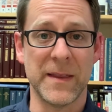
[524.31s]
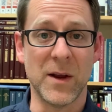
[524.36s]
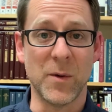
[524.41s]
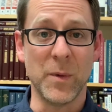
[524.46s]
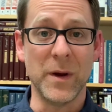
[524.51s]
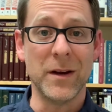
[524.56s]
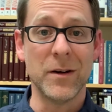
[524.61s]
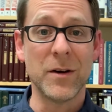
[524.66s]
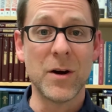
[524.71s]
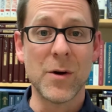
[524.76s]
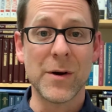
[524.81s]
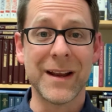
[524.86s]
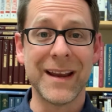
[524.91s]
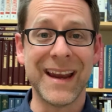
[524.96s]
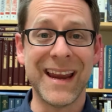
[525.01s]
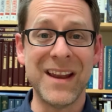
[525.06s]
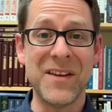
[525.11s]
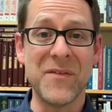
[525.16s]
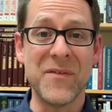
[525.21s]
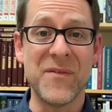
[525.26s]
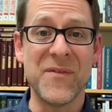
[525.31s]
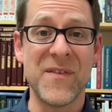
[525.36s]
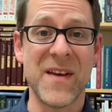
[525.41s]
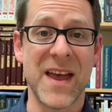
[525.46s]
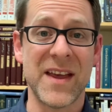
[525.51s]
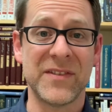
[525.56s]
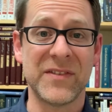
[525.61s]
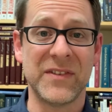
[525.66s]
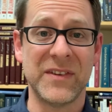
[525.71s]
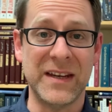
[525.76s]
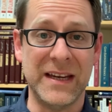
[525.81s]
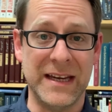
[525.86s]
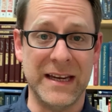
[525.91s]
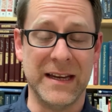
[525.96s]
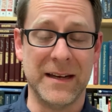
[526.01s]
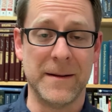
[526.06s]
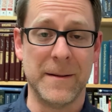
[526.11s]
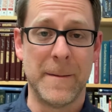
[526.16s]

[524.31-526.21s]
that we are going to invest in?